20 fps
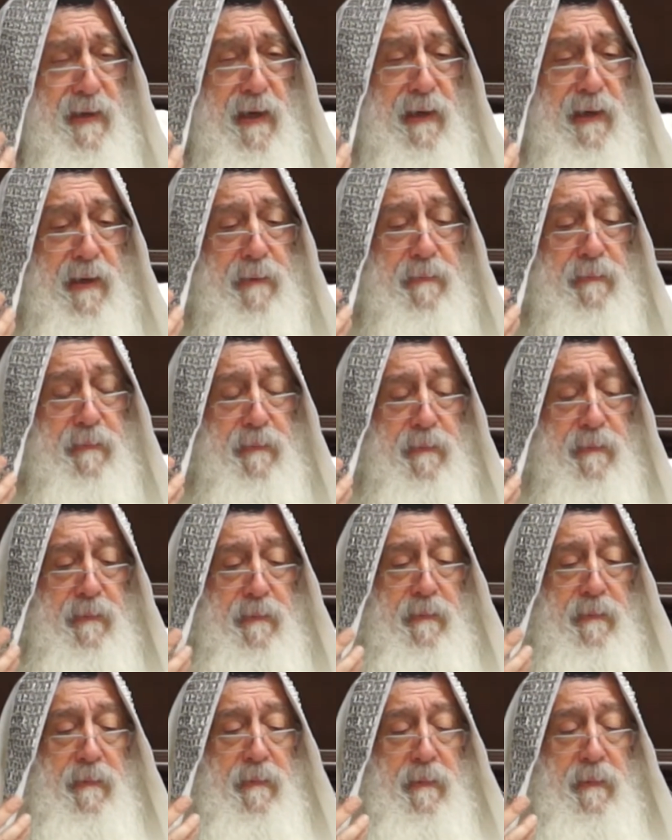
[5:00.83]
tell him.
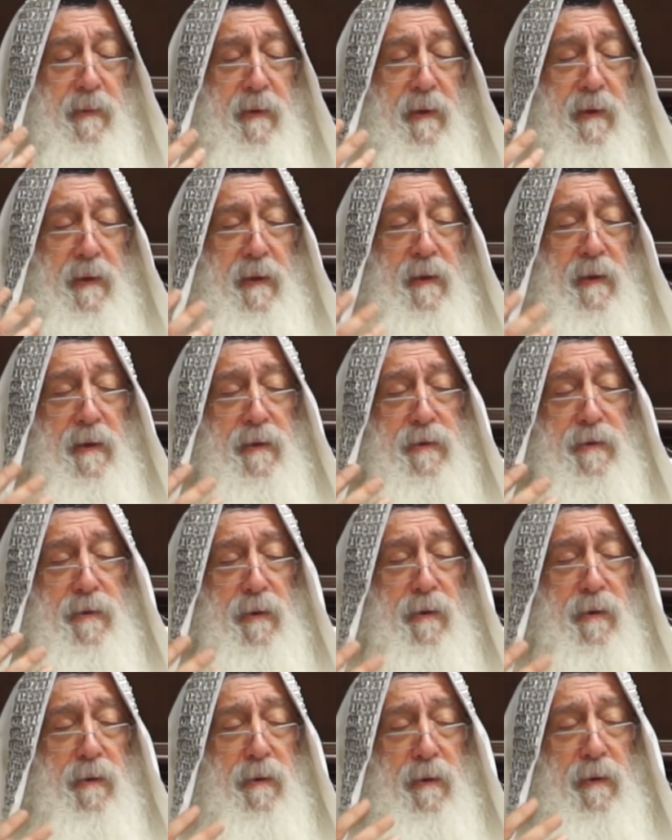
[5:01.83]

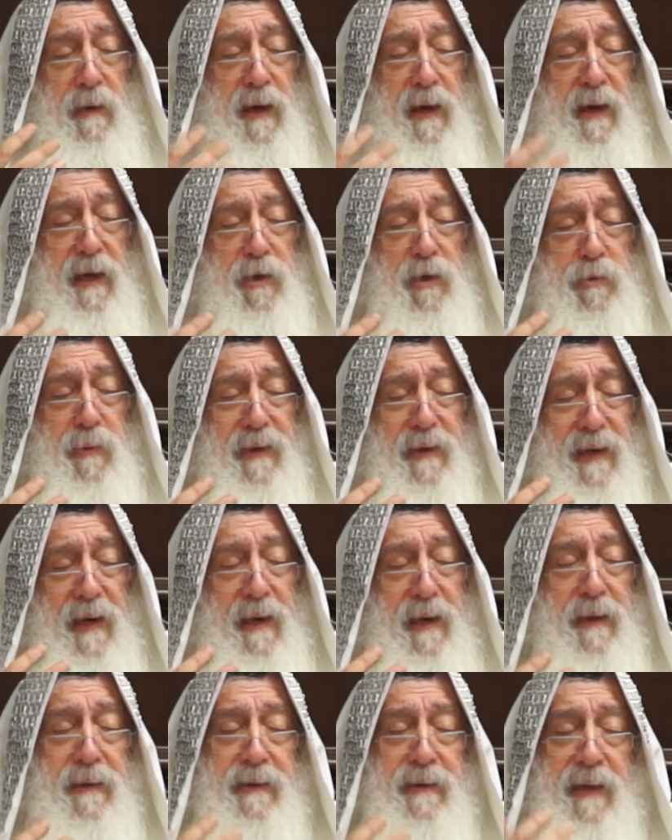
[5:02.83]
So
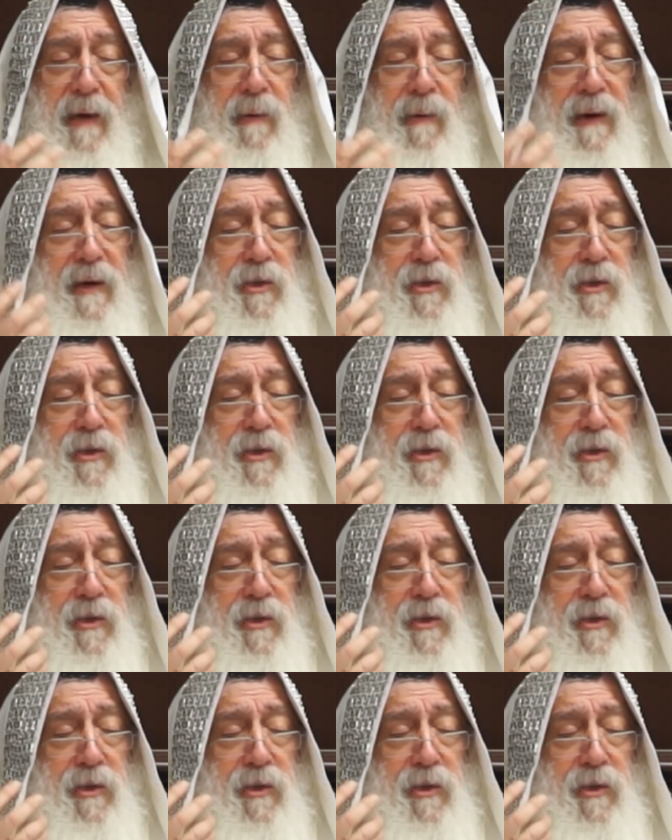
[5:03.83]
now